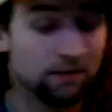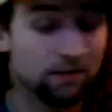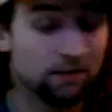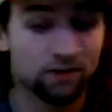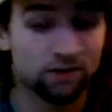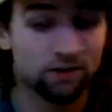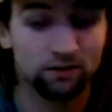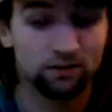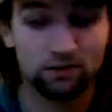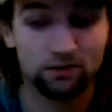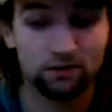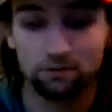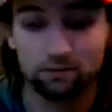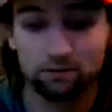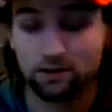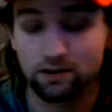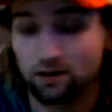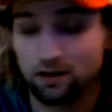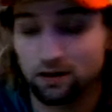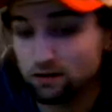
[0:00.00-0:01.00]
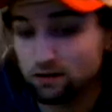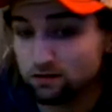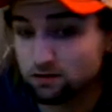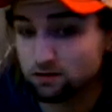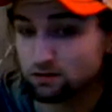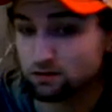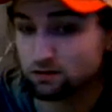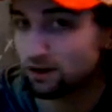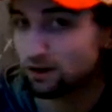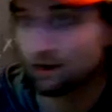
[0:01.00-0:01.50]
majors, is
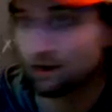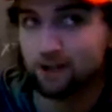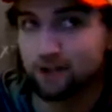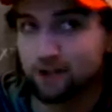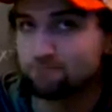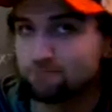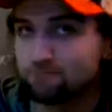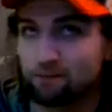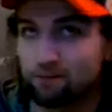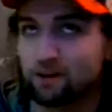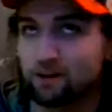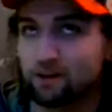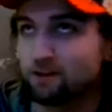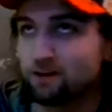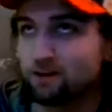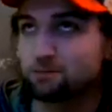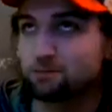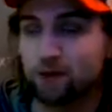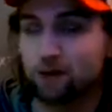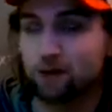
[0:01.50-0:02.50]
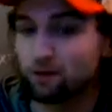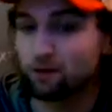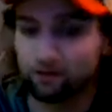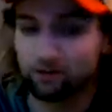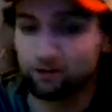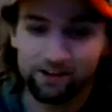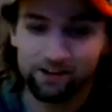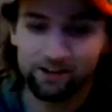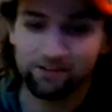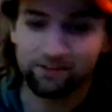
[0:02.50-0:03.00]
because, I mean, there's probably a
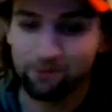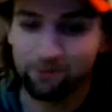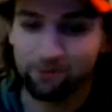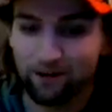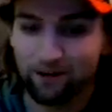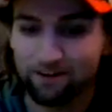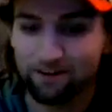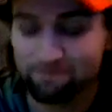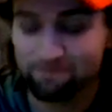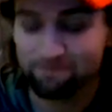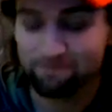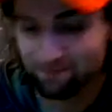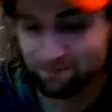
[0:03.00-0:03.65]
reason for it.